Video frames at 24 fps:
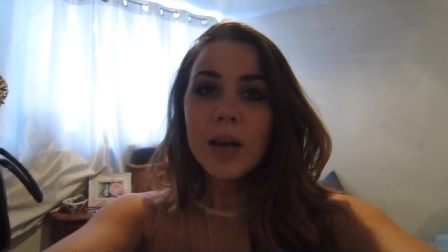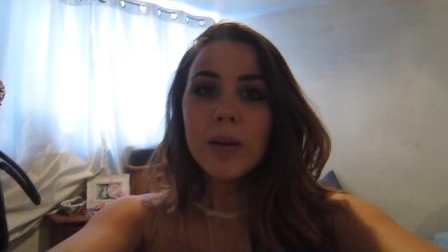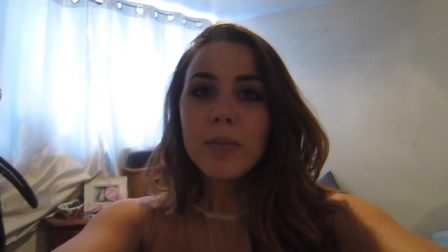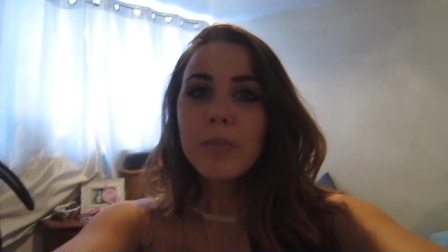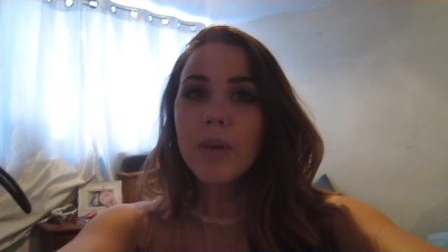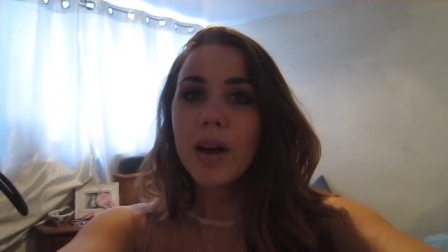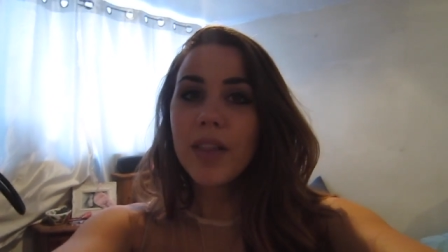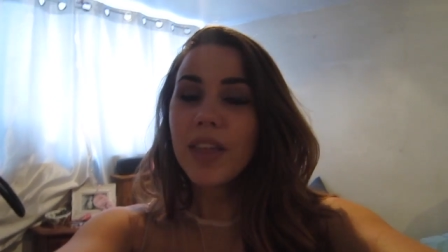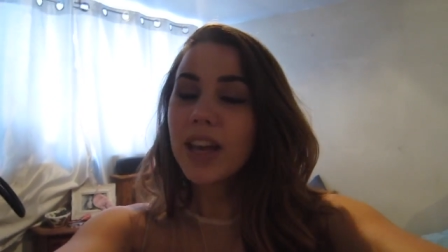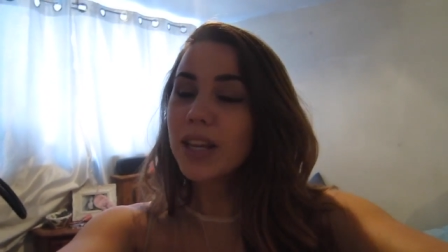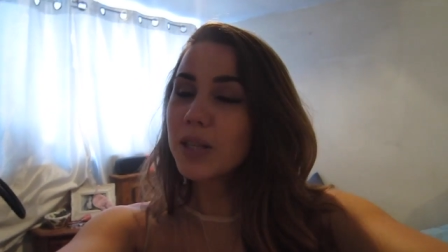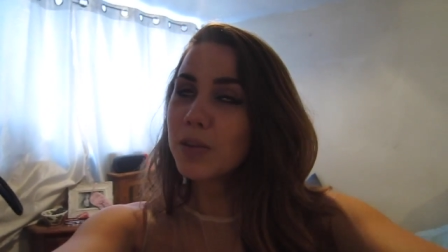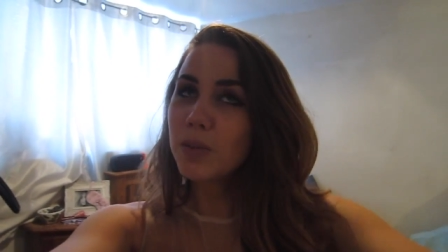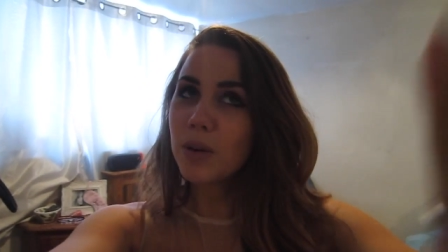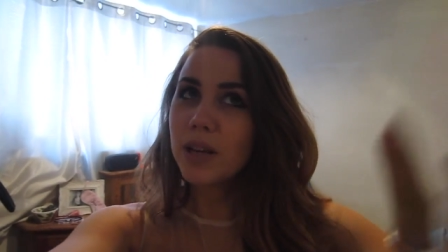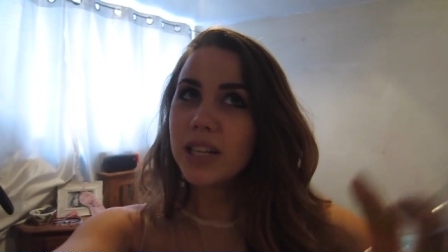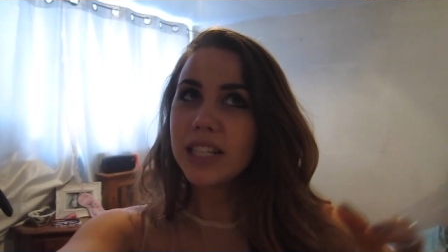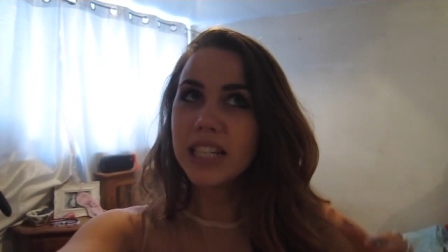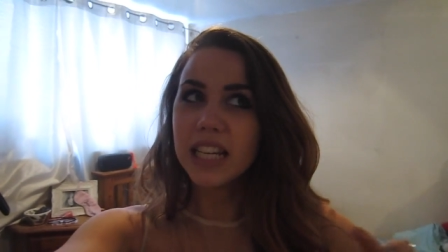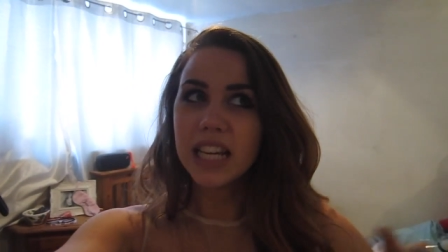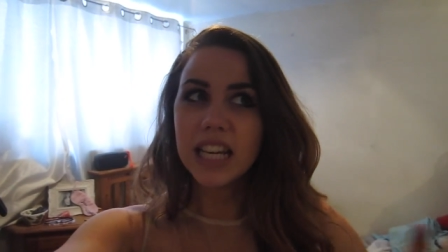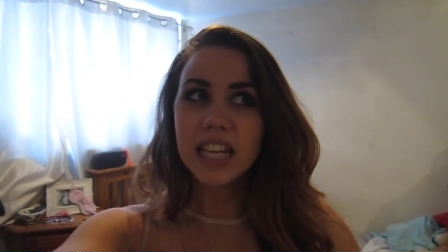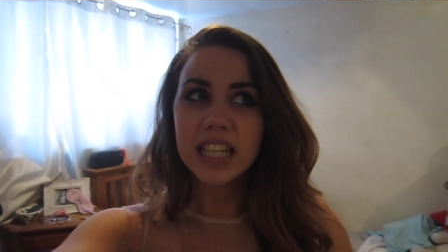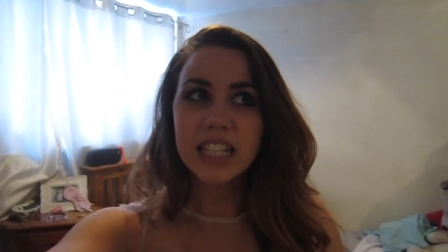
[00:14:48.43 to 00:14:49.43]
But that's what I
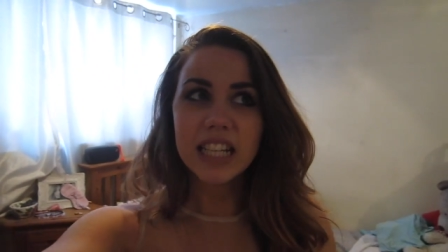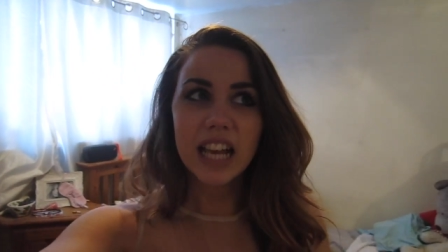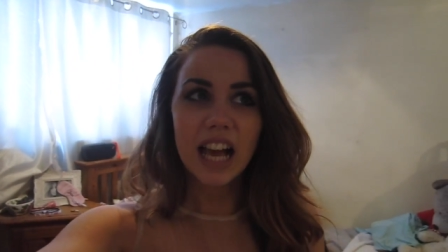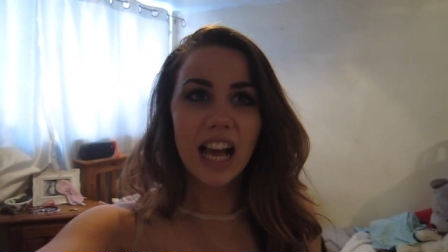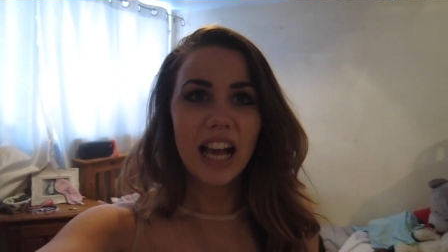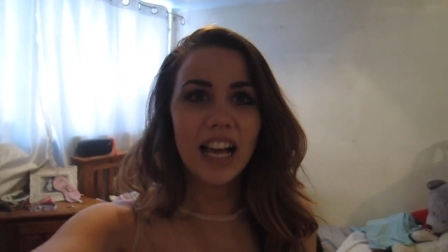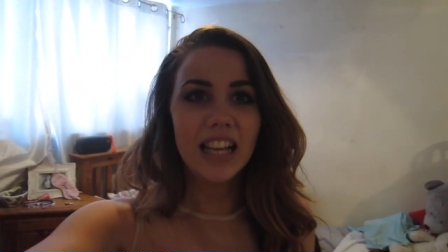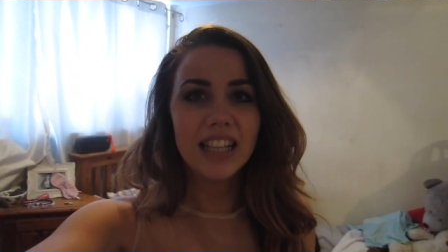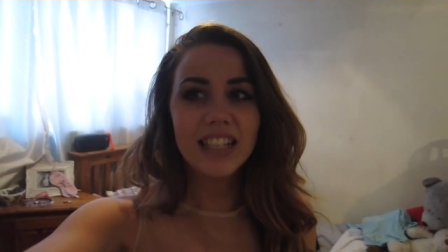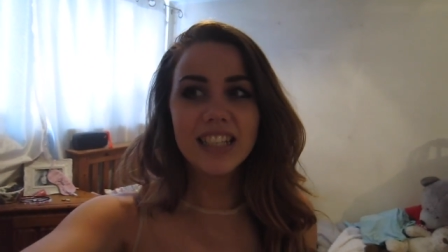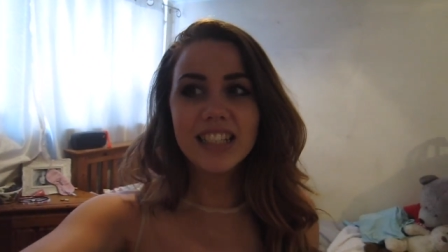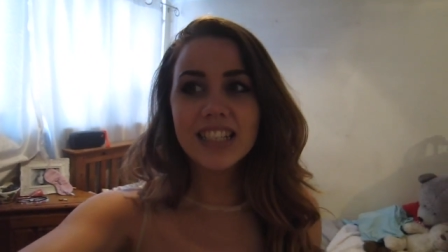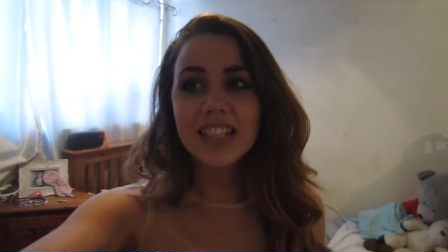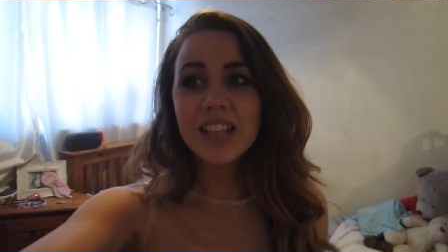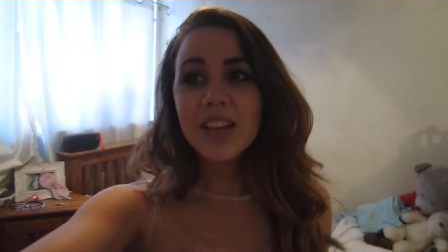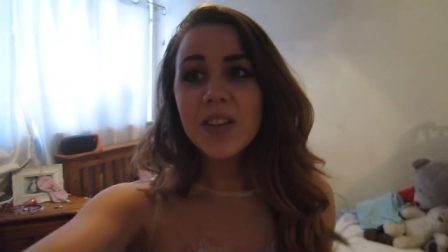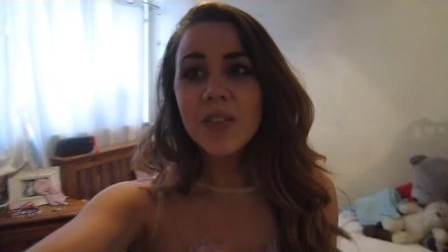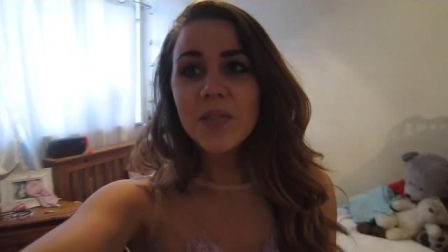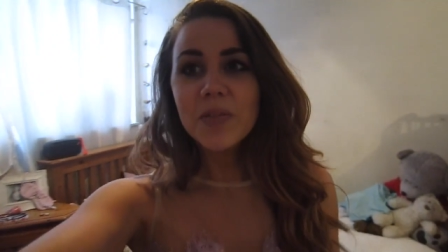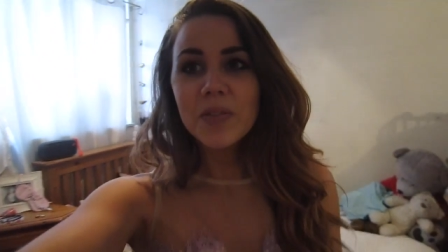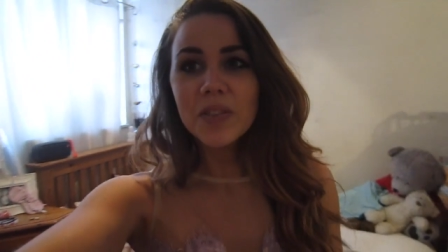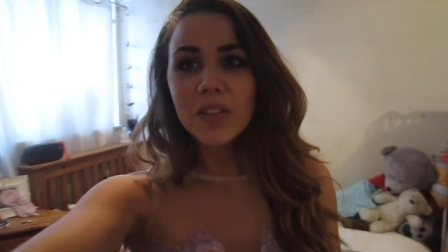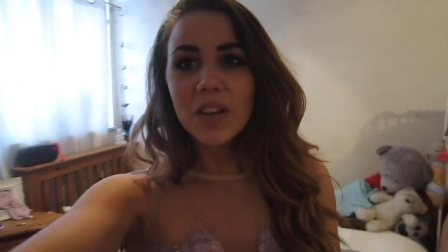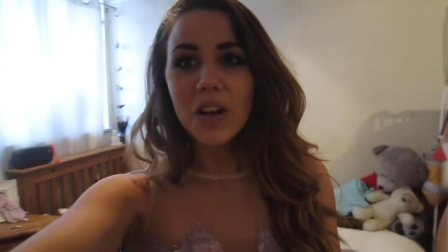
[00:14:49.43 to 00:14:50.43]
did, and
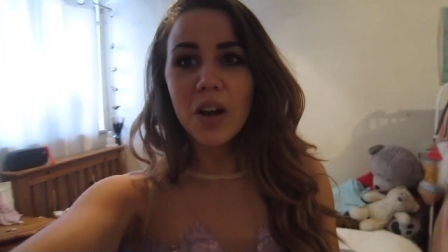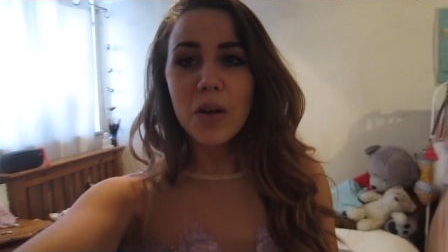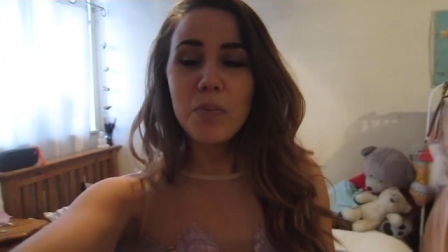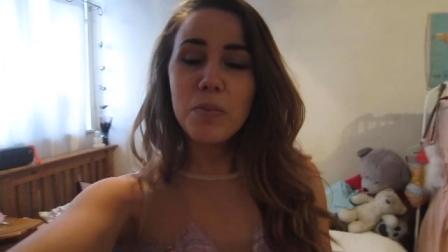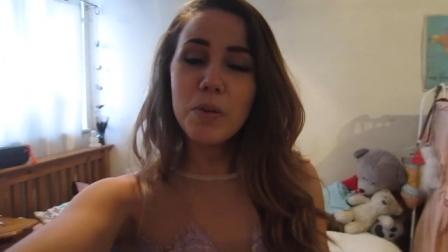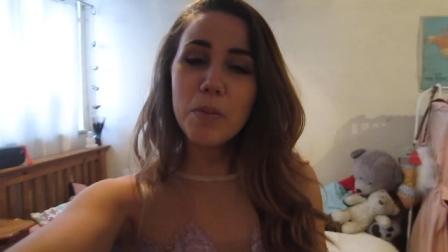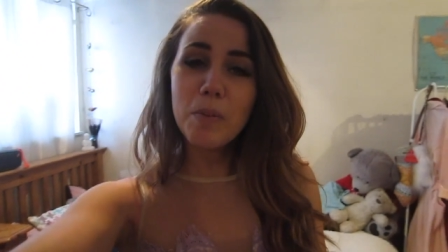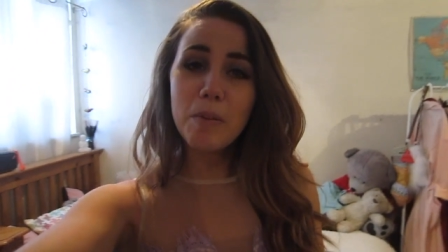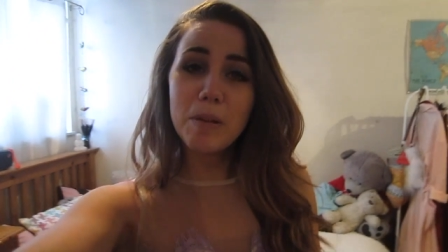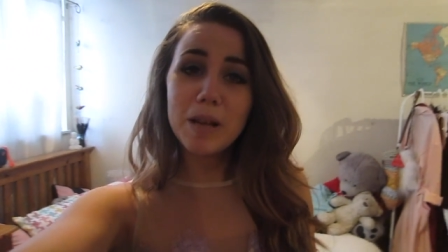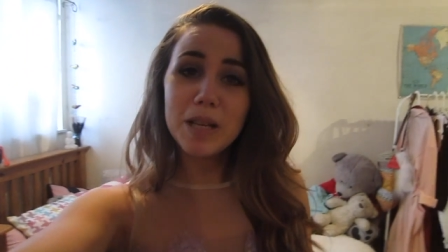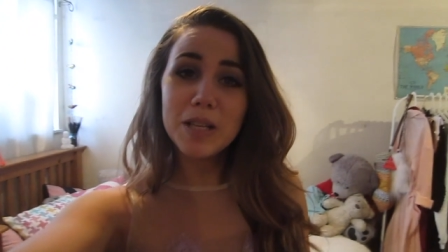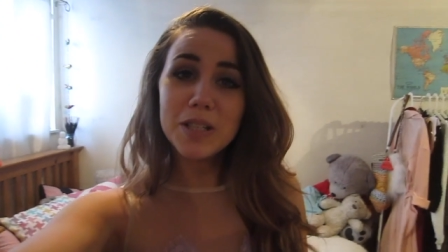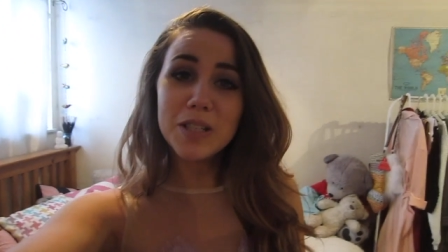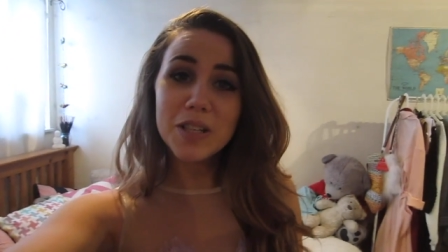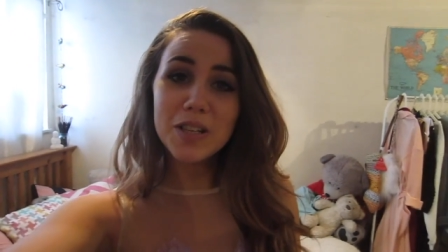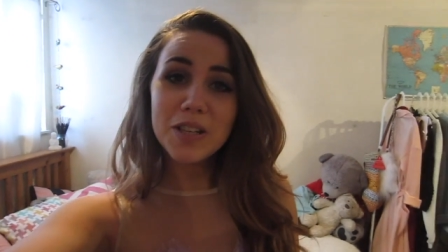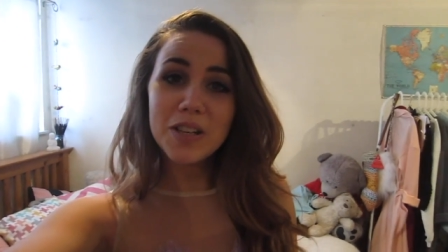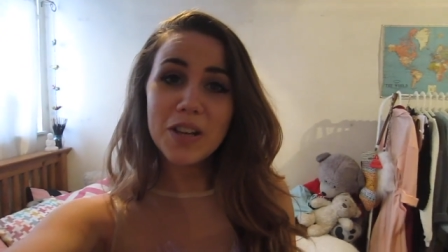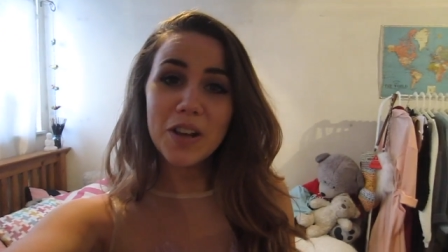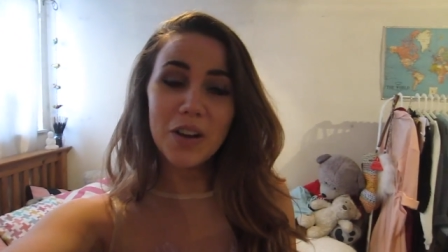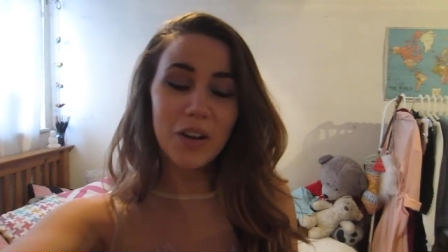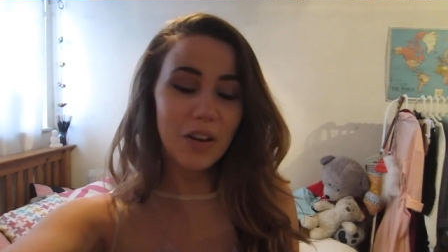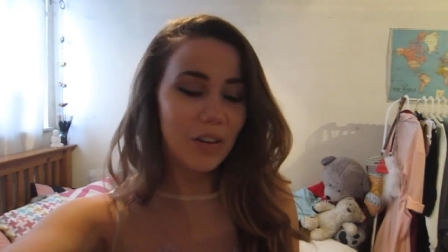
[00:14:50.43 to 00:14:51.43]
I probably
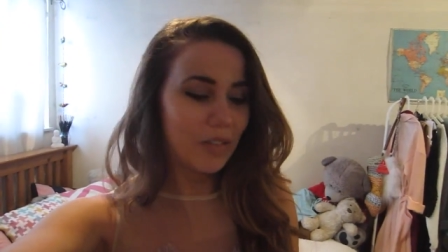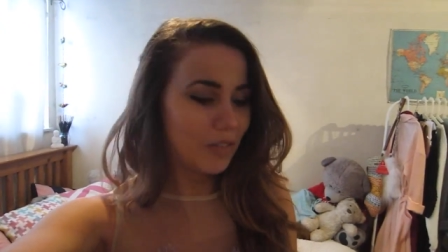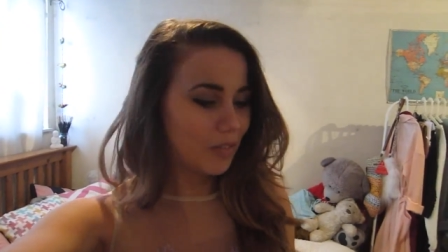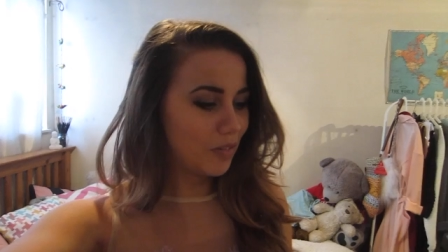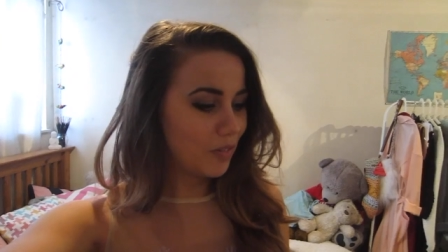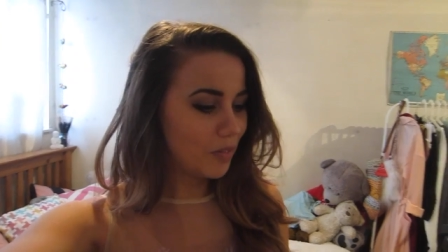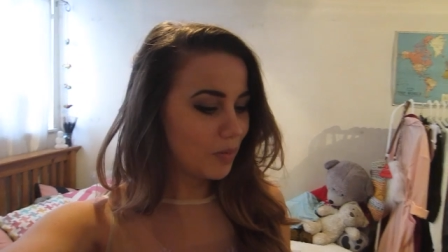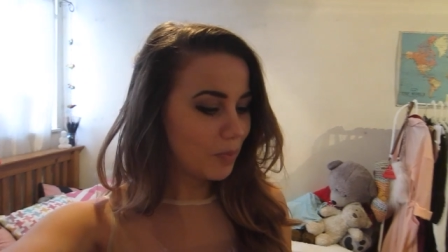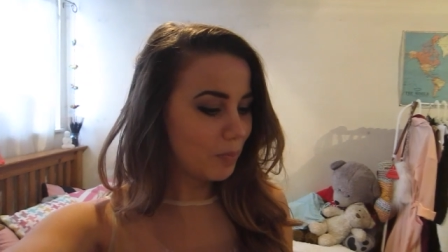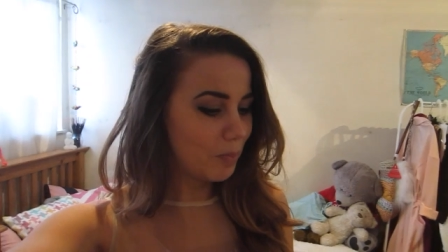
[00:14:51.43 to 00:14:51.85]
shouldn't have,